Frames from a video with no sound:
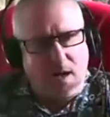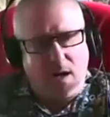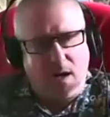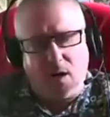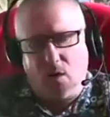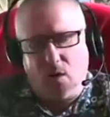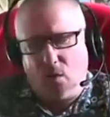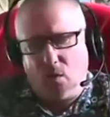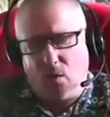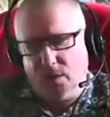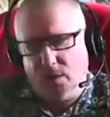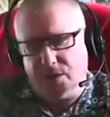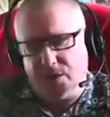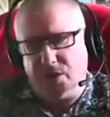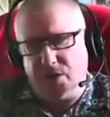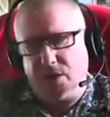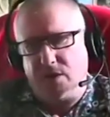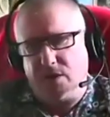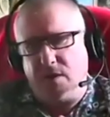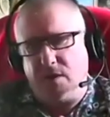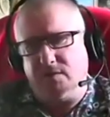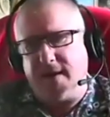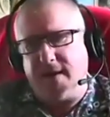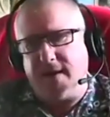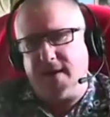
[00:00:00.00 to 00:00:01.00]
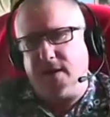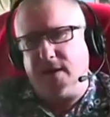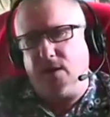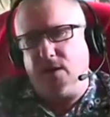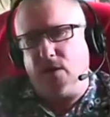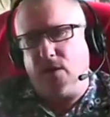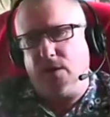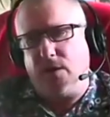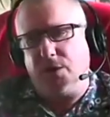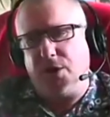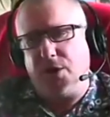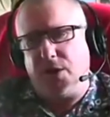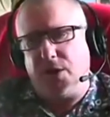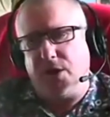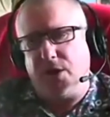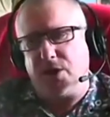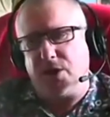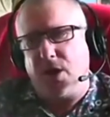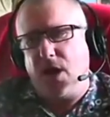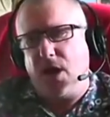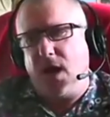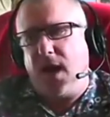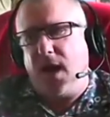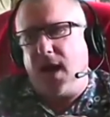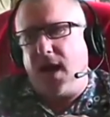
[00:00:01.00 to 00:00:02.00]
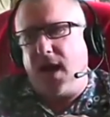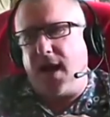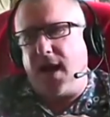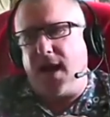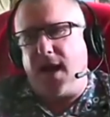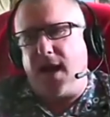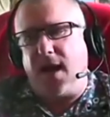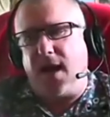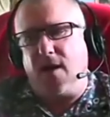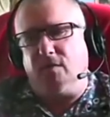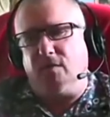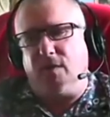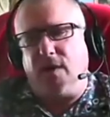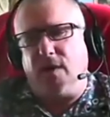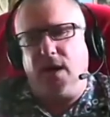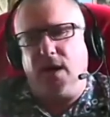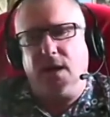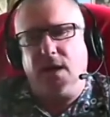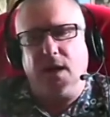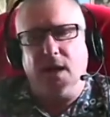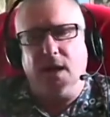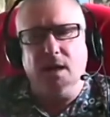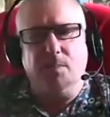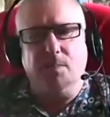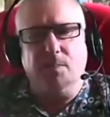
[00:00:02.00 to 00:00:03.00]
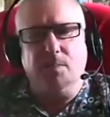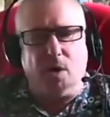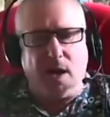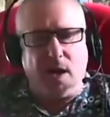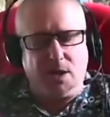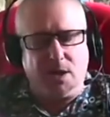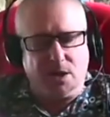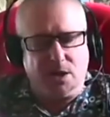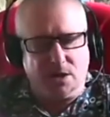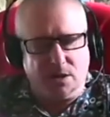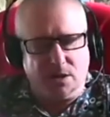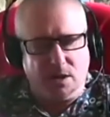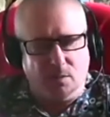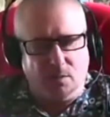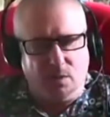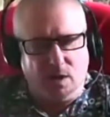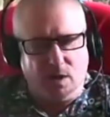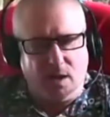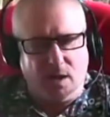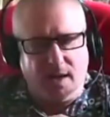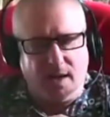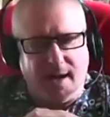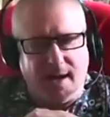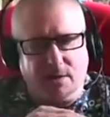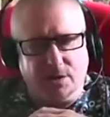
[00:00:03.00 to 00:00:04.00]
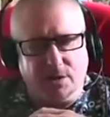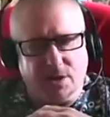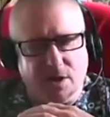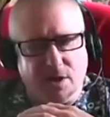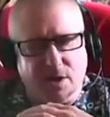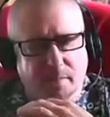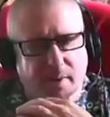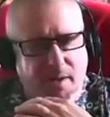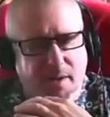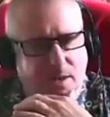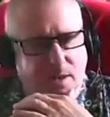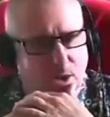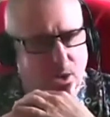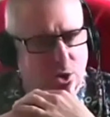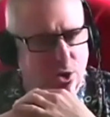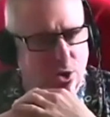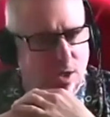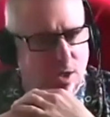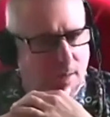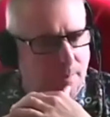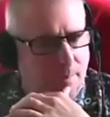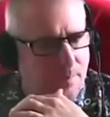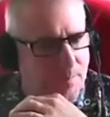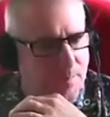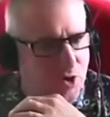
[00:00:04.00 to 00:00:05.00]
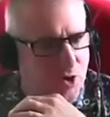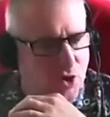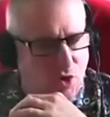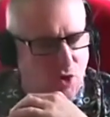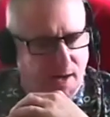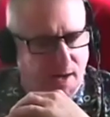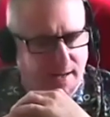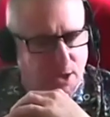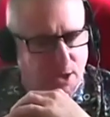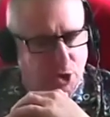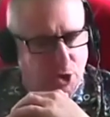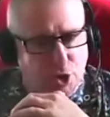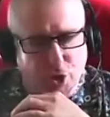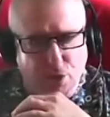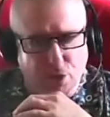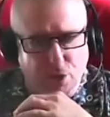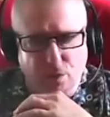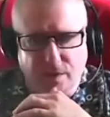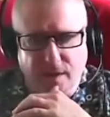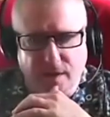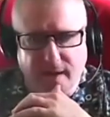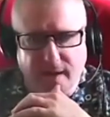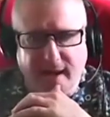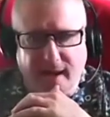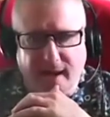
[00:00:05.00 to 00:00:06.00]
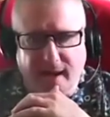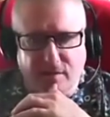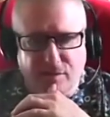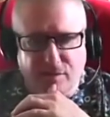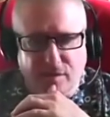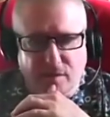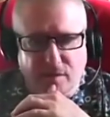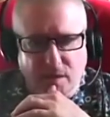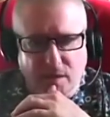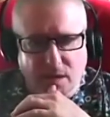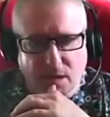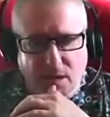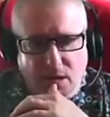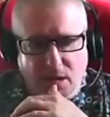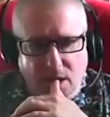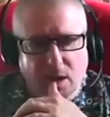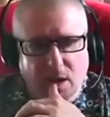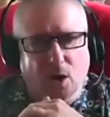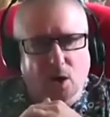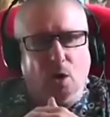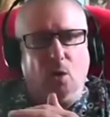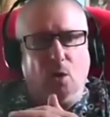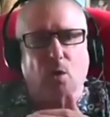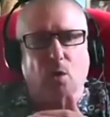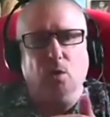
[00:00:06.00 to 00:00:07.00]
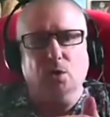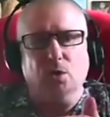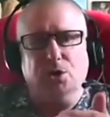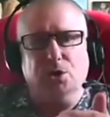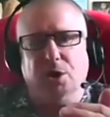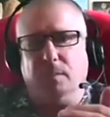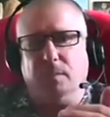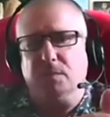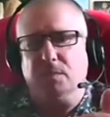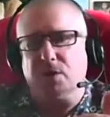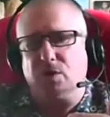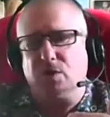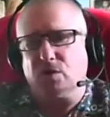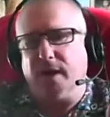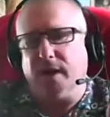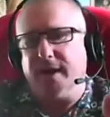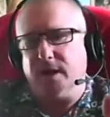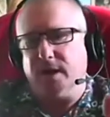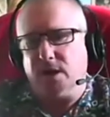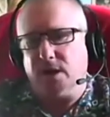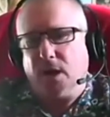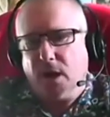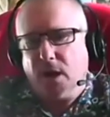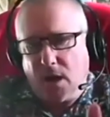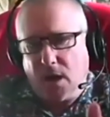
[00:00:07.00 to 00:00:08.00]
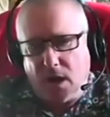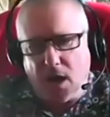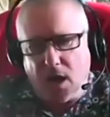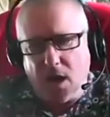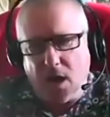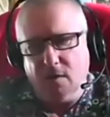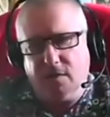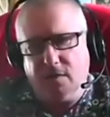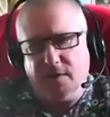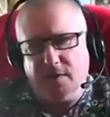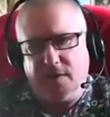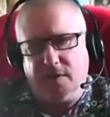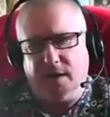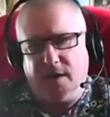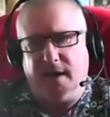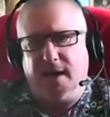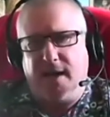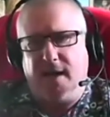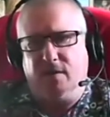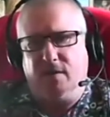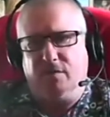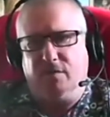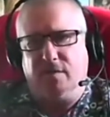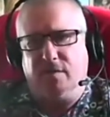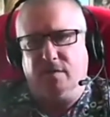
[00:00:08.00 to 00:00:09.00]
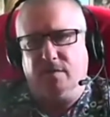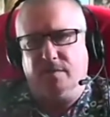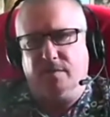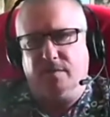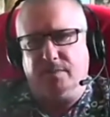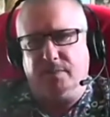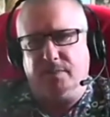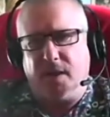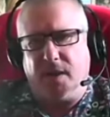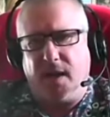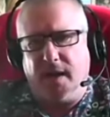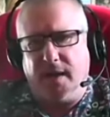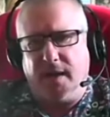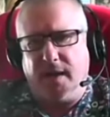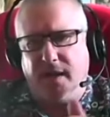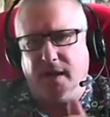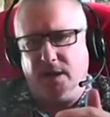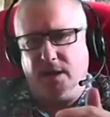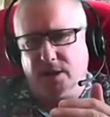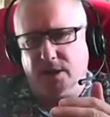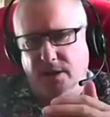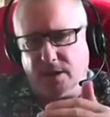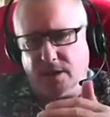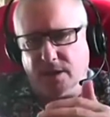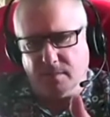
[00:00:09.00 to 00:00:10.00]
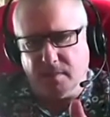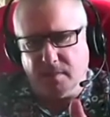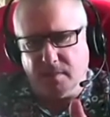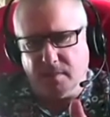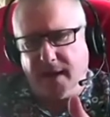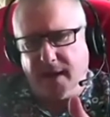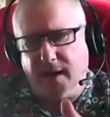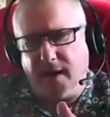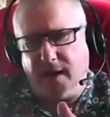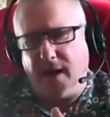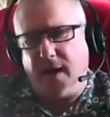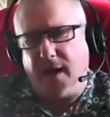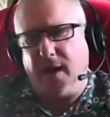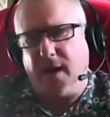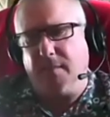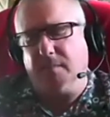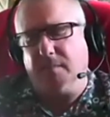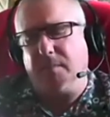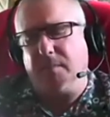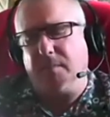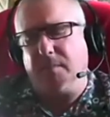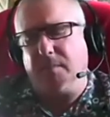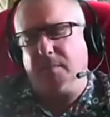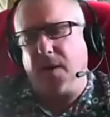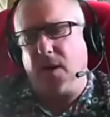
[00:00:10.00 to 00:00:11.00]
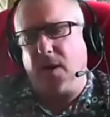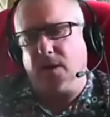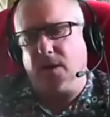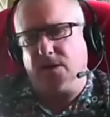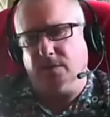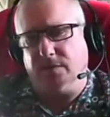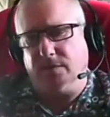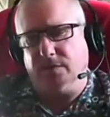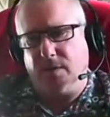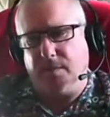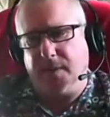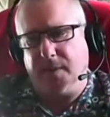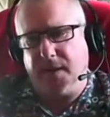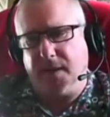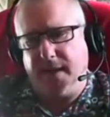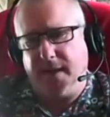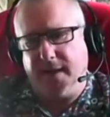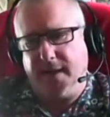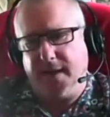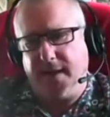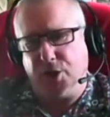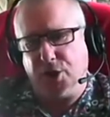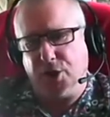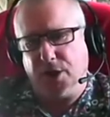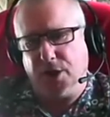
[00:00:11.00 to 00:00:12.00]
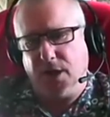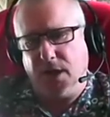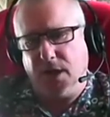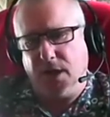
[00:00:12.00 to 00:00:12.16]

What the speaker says: All assistive technologies have a key press that will allow somebody to jump straight to the nav or jump straight over the nav and into the main part of the page.